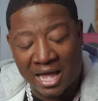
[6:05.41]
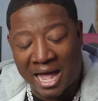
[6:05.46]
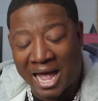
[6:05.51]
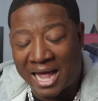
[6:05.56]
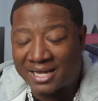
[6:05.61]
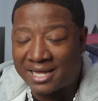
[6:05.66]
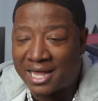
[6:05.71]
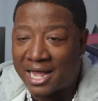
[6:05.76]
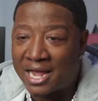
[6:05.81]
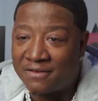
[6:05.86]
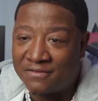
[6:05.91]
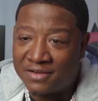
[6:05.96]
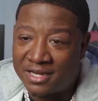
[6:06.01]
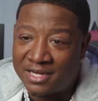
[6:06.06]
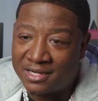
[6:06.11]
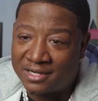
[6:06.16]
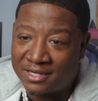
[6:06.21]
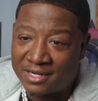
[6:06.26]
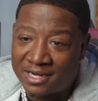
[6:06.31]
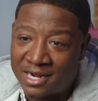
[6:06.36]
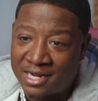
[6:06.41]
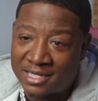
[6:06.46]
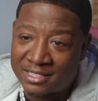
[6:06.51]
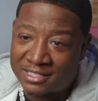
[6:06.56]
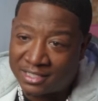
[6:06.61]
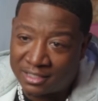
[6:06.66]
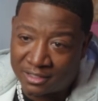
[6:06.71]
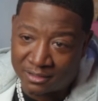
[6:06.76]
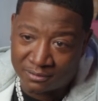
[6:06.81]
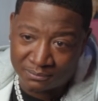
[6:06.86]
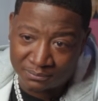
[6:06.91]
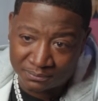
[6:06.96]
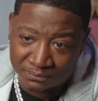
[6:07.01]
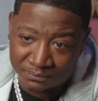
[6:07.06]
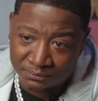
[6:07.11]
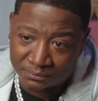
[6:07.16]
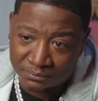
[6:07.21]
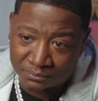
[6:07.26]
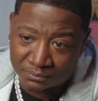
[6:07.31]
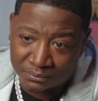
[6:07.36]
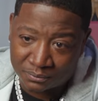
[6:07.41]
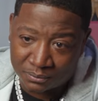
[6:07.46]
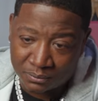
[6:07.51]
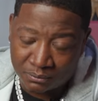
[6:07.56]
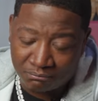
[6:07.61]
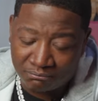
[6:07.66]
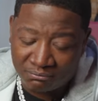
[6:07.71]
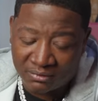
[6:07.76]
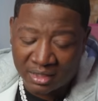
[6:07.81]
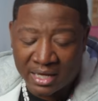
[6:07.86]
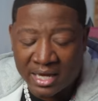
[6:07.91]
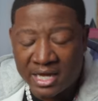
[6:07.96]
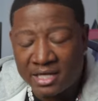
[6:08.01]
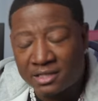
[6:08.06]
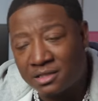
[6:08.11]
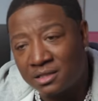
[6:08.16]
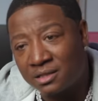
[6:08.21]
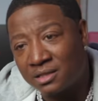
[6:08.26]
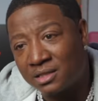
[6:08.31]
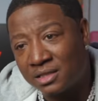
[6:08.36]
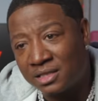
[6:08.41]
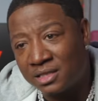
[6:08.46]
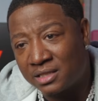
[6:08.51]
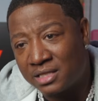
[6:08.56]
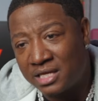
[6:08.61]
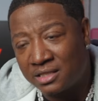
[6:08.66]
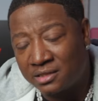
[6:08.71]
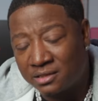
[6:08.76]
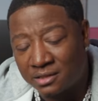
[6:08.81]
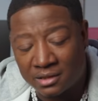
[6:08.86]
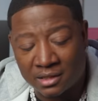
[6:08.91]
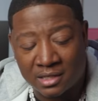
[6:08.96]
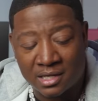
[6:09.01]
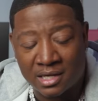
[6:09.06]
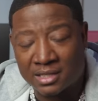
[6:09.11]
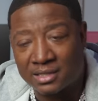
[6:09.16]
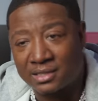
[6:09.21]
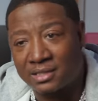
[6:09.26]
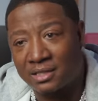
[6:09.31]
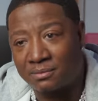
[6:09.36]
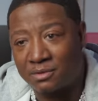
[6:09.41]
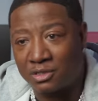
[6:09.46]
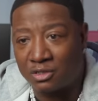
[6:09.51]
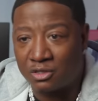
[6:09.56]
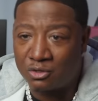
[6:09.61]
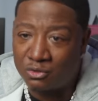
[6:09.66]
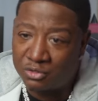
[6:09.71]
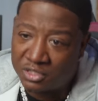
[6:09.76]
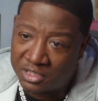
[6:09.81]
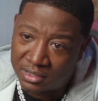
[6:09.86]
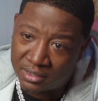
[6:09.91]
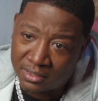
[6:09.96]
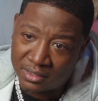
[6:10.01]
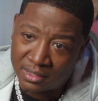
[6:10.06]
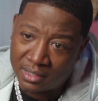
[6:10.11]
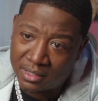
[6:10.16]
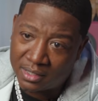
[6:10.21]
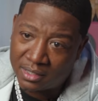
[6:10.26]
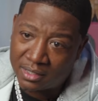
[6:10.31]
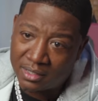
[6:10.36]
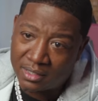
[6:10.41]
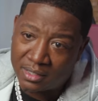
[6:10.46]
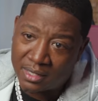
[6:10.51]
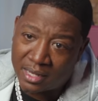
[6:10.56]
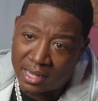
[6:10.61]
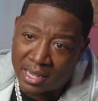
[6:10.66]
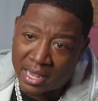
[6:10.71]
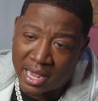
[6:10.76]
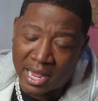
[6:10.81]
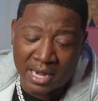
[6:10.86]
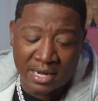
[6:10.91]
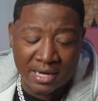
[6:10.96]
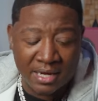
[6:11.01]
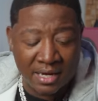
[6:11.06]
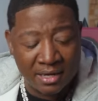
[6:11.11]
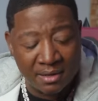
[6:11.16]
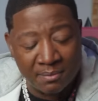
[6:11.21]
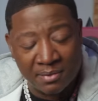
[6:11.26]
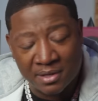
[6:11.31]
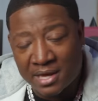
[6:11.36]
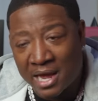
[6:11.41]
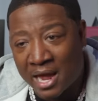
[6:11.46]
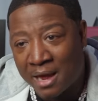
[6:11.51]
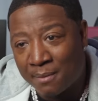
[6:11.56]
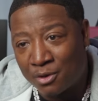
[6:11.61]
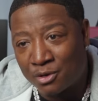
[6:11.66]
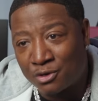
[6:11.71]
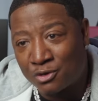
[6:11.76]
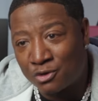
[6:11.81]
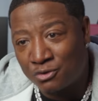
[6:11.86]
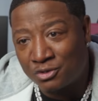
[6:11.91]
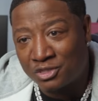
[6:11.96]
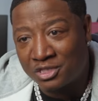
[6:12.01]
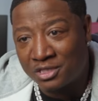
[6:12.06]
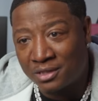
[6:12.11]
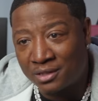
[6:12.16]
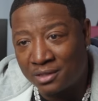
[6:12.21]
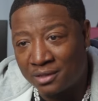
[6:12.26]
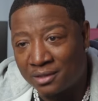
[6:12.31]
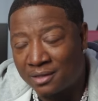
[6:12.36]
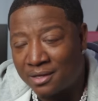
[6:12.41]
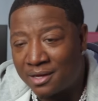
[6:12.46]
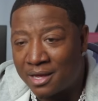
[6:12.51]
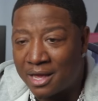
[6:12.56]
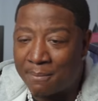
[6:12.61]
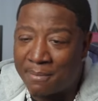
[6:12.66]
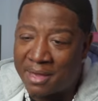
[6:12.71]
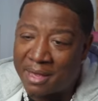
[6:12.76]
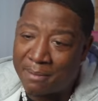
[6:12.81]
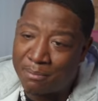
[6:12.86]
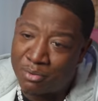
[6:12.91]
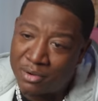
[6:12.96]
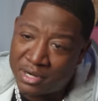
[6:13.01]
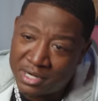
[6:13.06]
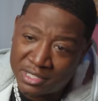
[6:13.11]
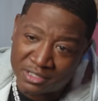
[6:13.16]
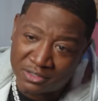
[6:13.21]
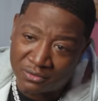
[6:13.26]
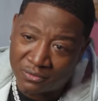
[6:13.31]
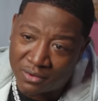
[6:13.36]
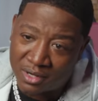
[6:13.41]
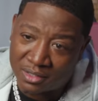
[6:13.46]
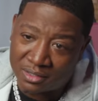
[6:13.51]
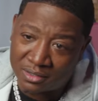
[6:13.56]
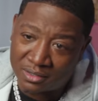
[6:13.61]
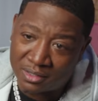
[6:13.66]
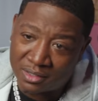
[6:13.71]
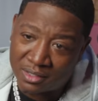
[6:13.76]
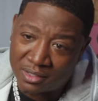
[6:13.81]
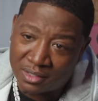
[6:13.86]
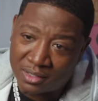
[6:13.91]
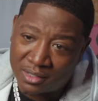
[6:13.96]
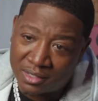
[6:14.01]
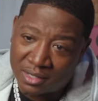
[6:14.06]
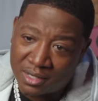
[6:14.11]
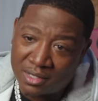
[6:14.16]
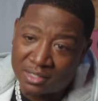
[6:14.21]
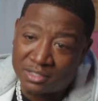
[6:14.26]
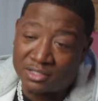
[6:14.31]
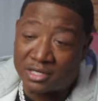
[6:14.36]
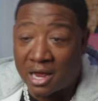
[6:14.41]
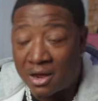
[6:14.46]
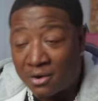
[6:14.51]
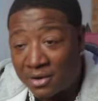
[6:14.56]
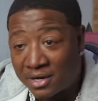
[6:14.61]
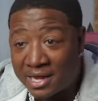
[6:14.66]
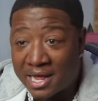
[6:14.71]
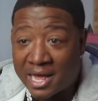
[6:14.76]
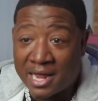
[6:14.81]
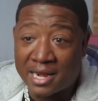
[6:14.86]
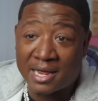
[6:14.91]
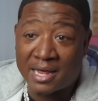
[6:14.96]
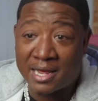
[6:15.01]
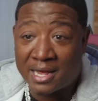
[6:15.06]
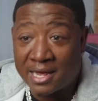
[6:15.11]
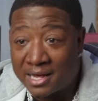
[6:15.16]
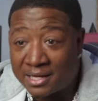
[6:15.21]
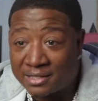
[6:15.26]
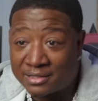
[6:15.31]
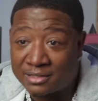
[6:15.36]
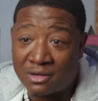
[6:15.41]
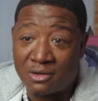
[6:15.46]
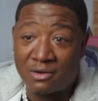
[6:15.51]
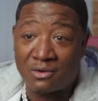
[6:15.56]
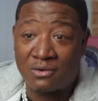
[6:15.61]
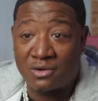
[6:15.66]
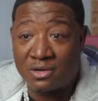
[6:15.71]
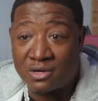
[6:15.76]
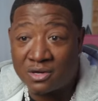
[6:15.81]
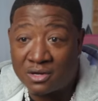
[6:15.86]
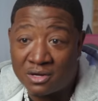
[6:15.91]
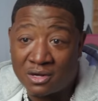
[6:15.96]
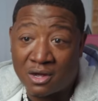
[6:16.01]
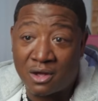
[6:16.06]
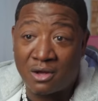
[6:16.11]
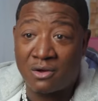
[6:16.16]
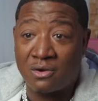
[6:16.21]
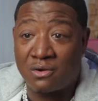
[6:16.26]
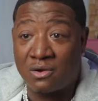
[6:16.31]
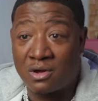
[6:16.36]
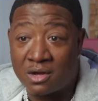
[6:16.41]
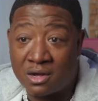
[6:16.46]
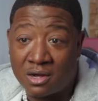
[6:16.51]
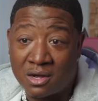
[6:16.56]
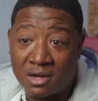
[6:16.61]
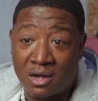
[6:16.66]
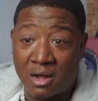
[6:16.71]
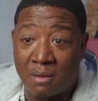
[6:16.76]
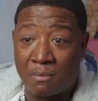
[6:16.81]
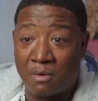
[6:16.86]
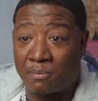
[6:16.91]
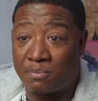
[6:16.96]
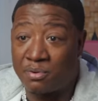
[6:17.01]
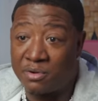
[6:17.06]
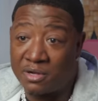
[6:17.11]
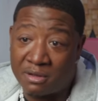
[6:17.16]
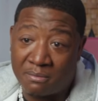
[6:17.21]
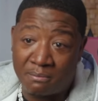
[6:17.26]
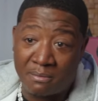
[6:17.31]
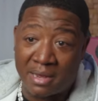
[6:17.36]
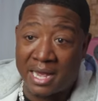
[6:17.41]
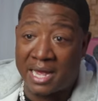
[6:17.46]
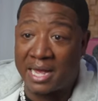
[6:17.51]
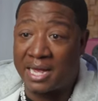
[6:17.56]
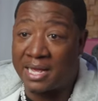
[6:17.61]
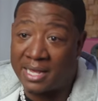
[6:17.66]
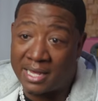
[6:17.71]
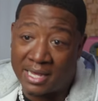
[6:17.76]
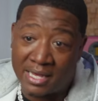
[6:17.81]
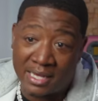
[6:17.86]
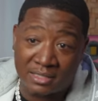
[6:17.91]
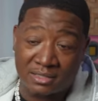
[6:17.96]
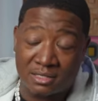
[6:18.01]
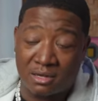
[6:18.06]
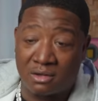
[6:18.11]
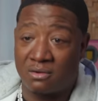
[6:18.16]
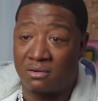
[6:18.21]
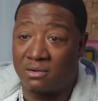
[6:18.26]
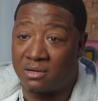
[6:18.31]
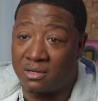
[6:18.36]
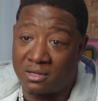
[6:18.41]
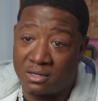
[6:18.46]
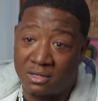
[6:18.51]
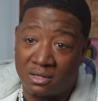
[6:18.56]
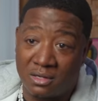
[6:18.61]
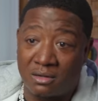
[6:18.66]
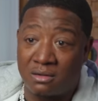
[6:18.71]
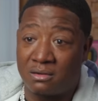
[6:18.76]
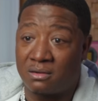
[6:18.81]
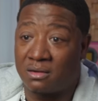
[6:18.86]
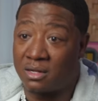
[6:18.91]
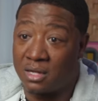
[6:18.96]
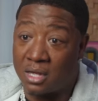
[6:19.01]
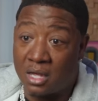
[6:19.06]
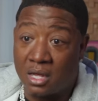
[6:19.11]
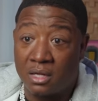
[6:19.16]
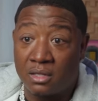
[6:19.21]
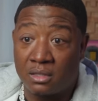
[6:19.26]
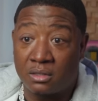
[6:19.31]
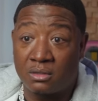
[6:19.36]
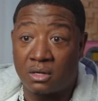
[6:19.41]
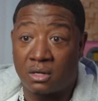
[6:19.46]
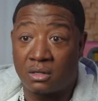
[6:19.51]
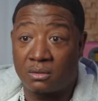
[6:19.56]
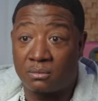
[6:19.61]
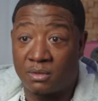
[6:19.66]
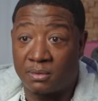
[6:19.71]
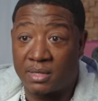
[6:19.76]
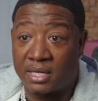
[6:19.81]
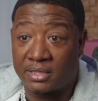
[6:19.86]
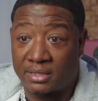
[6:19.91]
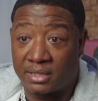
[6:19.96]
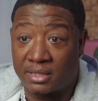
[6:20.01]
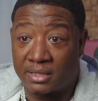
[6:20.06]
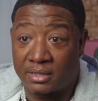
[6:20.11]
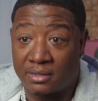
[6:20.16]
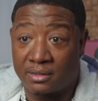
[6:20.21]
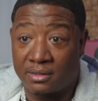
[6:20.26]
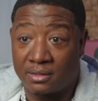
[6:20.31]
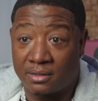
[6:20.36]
I gave Nitty the concept. He took the he took the concept to Gucci, and then it became a Gucci and Matt Breezer record. Shawty got her ass on her, on her. I'm gonna uh, put my ah. hands on her. Uh. You know, remember that shit?